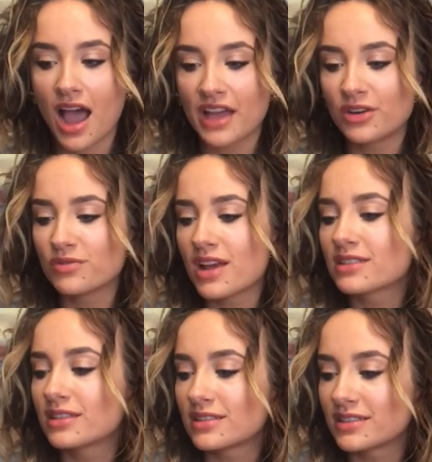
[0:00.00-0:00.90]
I don't
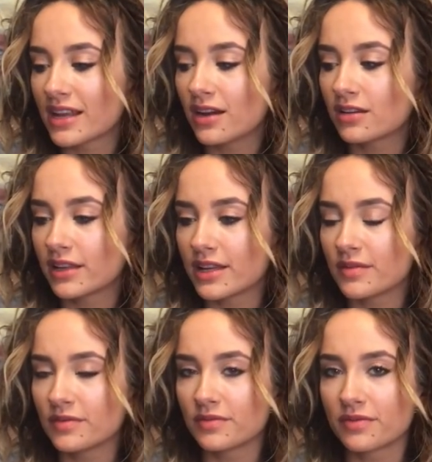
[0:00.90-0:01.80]
necessarily
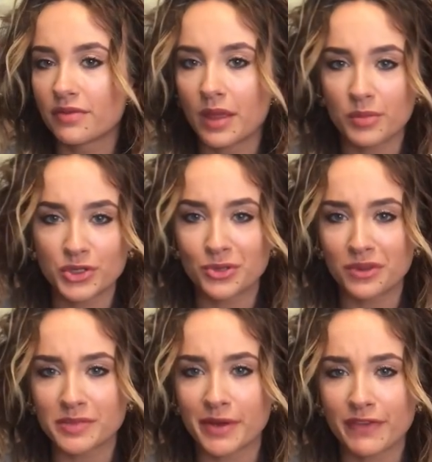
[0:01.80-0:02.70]
think
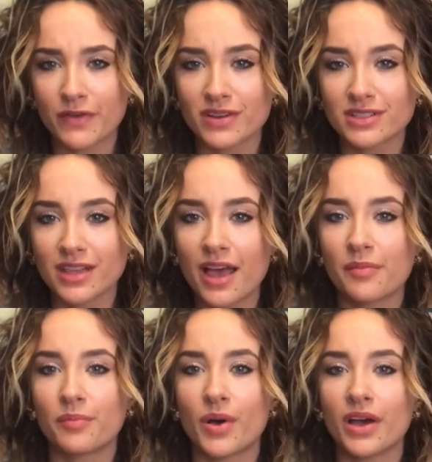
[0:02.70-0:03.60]
patchouli is my favorite scent,
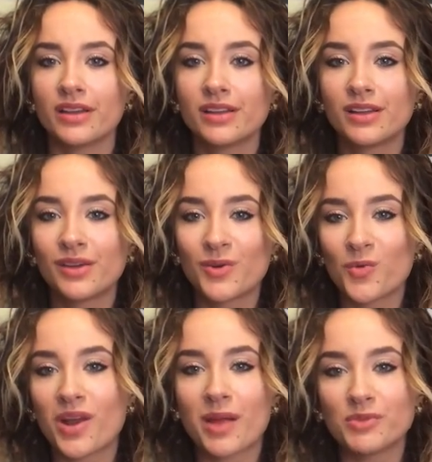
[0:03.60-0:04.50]
but
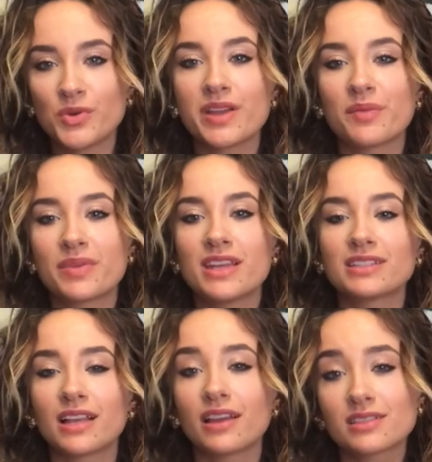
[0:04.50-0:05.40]
when I'm doing a
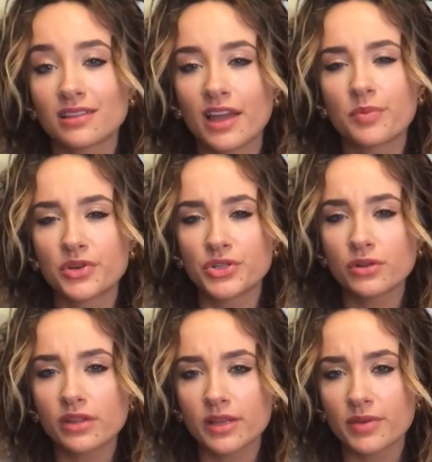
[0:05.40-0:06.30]
piece, I like to light
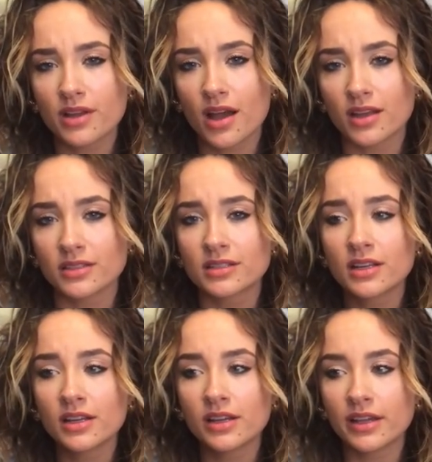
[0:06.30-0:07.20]
patchouli because
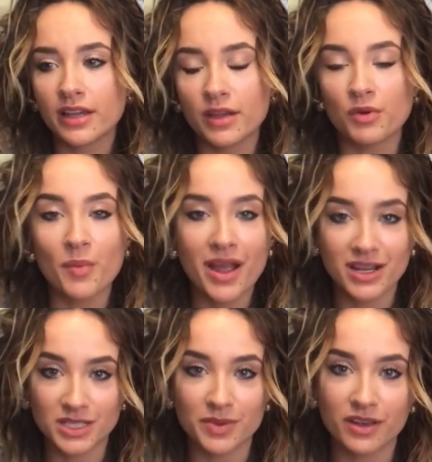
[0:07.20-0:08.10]
it
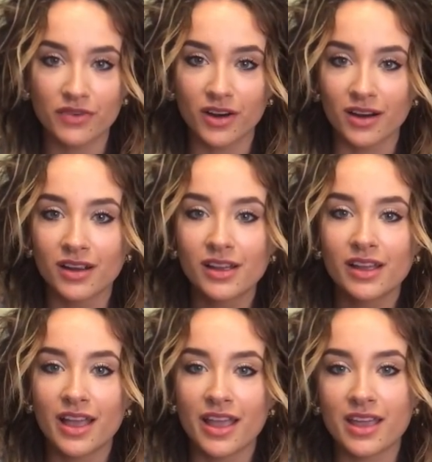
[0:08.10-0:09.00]
reminds me of her.
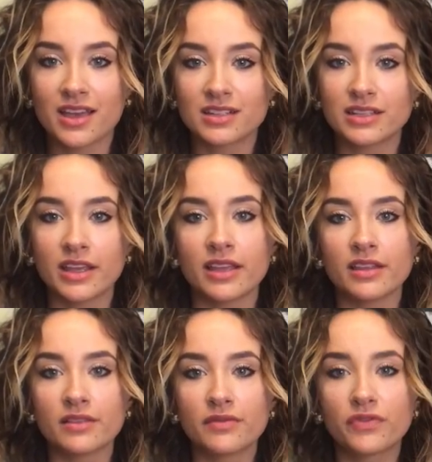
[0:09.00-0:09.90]
And it
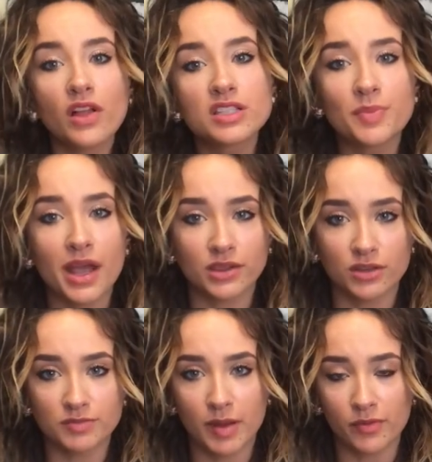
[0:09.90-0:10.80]
floods back
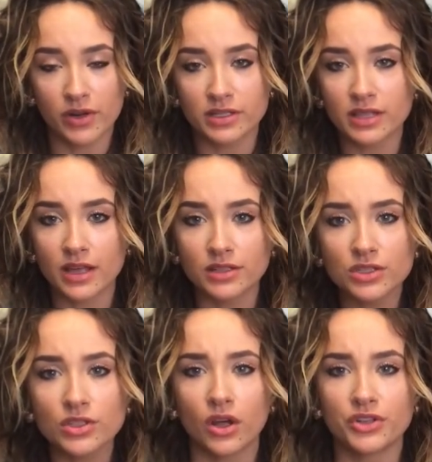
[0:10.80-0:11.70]
those memories, that
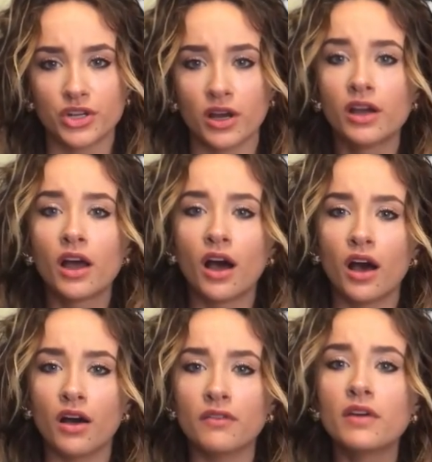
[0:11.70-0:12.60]
nostalgia
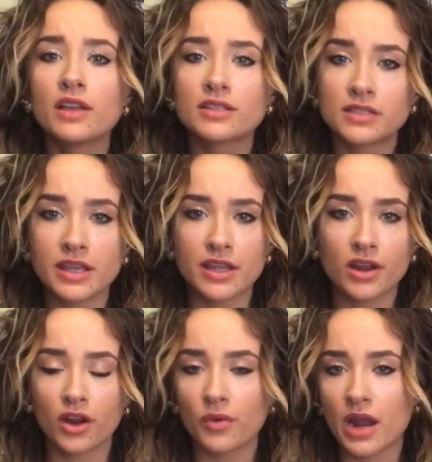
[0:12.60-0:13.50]
of seeing
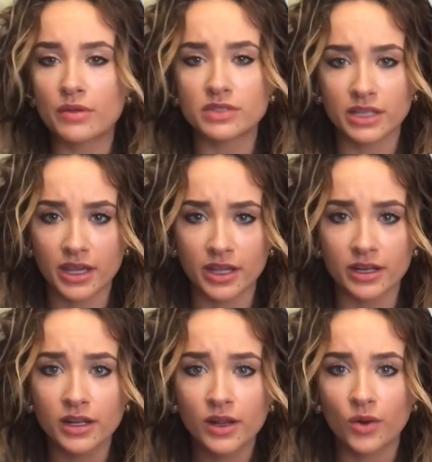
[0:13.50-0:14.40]
her when I was a kid
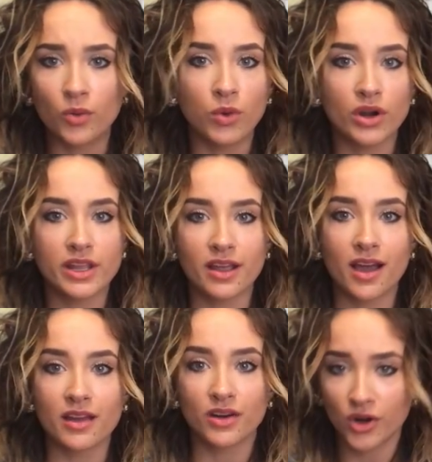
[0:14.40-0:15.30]
working
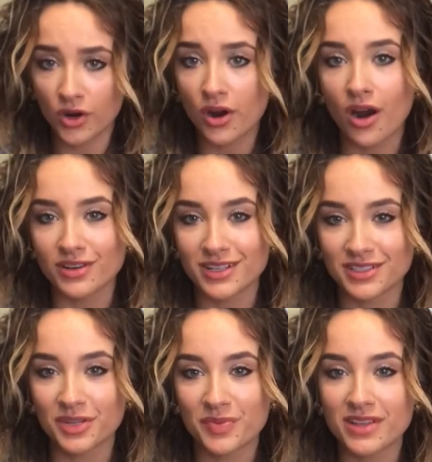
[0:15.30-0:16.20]
on her
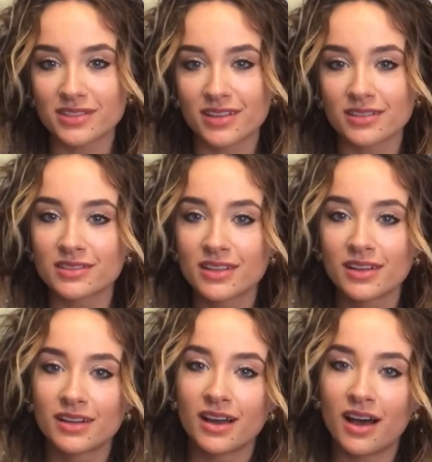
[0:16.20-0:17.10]
artistic pieces.
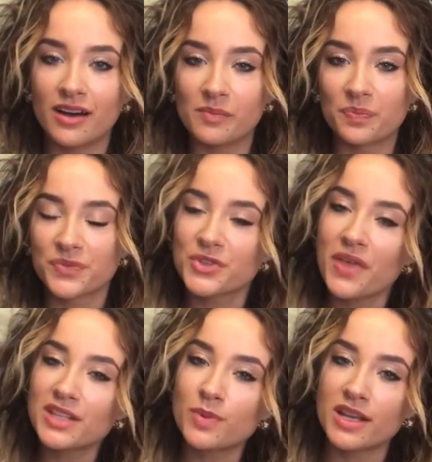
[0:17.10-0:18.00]
So
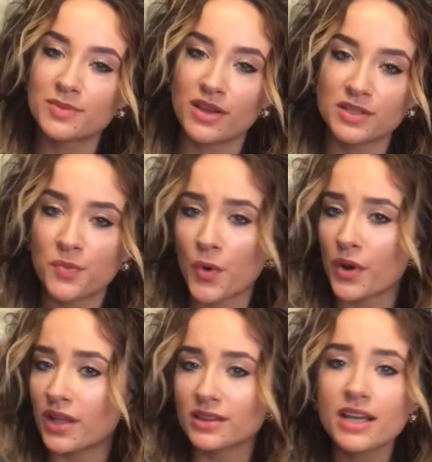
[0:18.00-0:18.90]
that's why smells important.